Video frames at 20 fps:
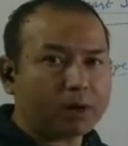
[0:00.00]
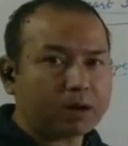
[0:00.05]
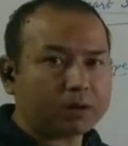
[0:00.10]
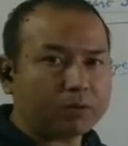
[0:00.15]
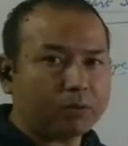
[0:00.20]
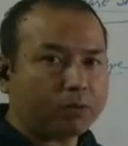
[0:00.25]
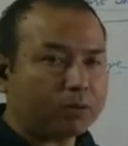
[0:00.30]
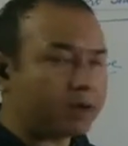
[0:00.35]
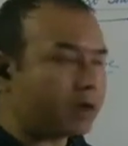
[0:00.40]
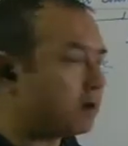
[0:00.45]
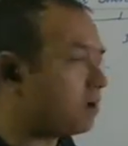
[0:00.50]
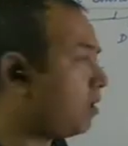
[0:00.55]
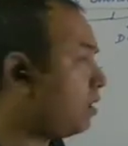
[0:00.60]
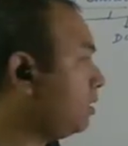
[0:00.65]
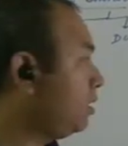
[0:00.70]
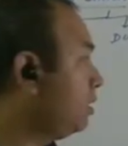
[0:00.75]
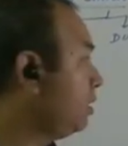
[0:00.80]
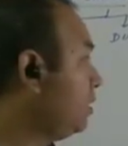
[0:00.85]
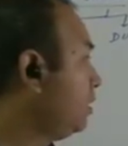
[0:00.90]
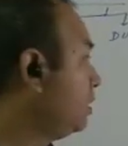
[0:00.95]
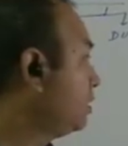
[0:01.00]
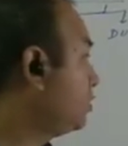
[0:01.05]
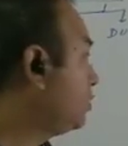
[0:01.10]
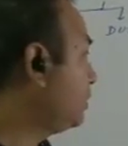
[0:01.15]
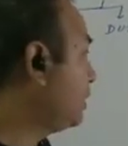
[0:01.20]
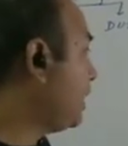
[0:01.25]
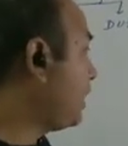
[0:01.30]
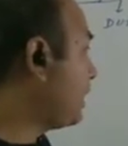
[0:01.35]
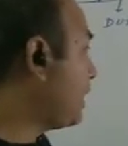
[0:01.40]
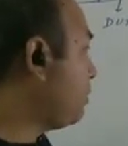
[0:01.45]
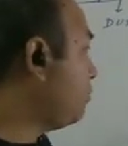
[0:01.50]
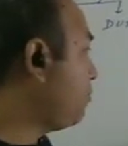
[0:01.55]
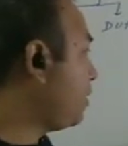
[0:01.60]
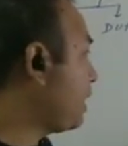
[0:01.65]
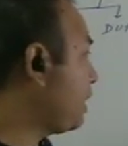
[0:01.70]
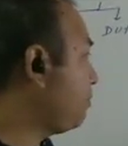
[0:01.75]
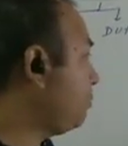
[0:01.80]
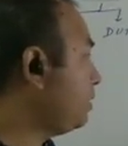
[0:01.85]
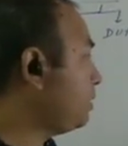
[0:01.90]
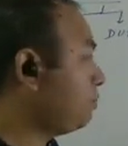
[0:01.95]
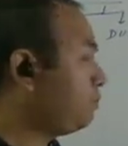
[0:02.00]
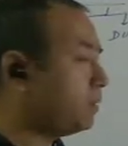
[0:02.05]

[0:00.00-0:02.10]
blood clot and all, so that time what happens?